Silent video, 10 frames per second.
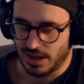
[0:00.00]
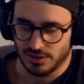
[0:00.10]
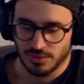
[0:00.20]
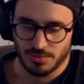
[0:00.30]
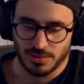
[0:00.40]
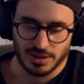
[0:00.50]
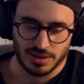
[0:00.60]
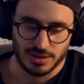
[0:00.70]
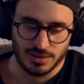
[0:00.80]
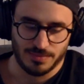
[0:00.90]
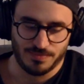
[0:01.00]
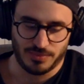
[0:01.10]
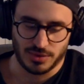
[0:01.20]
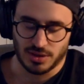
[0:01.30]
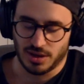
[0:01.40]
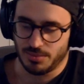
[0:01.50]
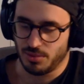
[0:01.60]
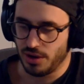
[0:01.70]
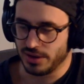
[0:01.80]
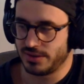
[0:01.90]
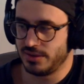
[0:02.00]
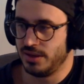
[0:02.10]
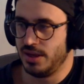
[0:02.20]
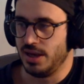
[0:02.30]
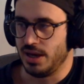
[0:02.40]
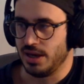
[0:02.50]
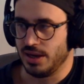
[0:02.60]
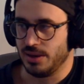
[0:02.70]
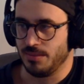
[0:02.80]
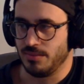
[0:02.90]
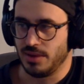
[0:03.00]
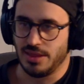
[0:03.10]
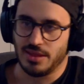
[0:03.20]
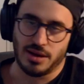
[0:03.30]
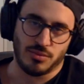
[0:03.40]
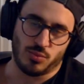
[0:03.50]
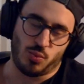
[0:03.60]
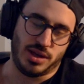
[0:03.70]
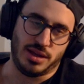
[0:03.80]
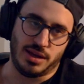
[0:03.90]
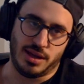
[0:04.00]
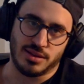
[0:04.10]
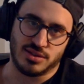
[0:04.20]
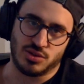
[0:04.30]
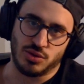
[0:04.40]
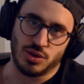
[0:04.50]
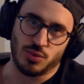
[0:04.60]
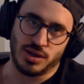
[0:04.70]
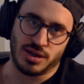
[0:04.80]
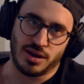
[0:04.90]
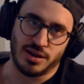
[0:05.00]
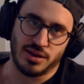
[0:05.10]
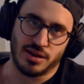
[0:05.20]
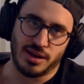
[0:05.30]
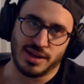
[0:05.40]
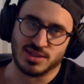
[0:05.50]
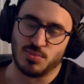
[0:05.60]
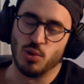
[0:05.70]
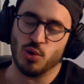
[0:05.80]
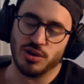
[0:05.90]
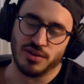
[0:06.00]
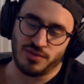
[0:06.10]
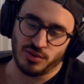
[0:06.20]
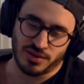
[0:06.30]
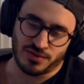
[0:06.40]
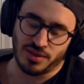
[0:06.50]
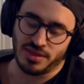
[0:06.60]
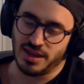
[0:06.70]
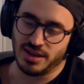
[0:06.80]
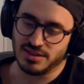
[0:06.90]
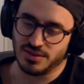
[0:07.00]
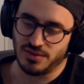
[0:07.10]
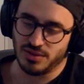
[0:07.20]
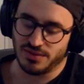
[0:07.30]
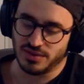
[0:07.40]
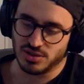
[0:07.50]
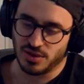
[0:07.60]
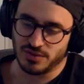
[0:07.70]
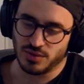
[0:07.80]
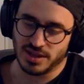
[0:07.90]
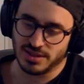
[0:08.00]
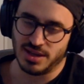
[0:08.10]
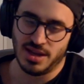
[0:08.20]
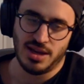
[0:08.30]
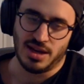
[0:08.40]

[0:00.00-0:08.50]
Adobe product. And then in the studio, we kind of explored a few different things, a few different softwares.